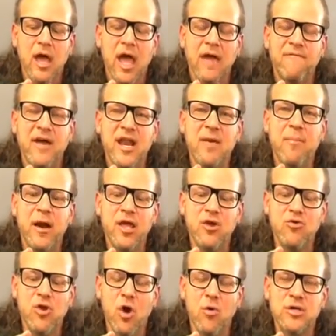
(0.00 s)
If anybody
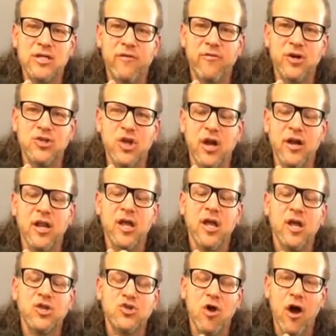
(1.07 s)
you know has ever done
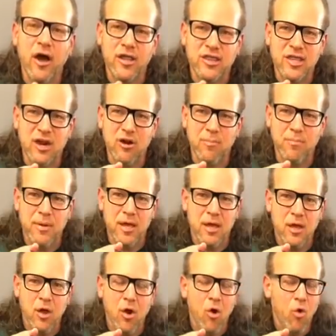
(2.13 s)
talk therapy,
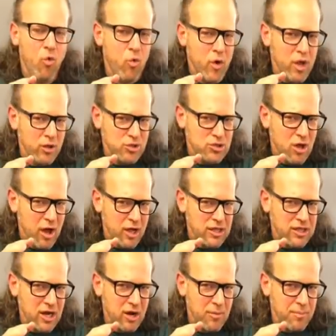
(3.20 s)
real
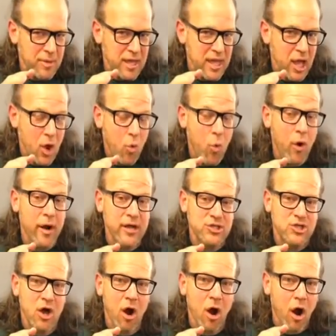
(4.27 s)
talk therapy, where
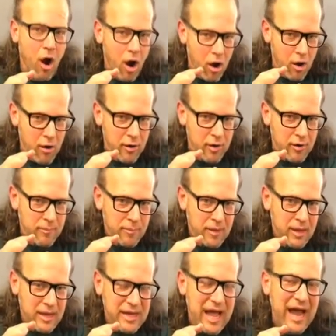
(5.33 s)
it's hard,
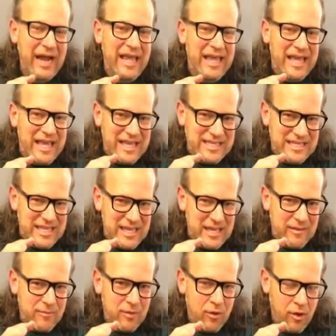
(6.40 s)
not
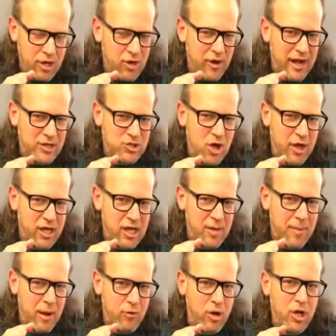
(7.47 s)
easy. Like you're not talking
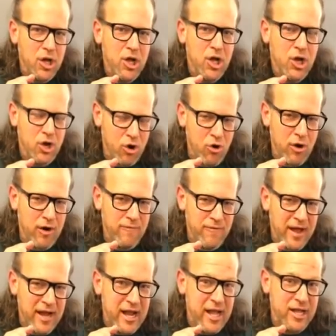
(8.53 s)
about current
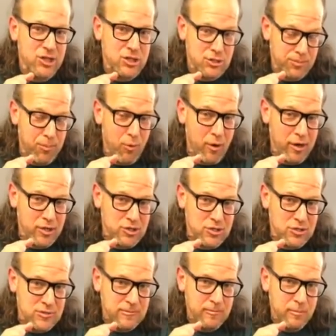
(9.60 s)
event in
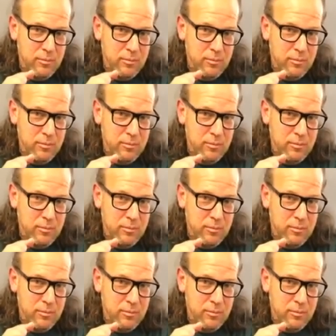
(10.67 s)
sports.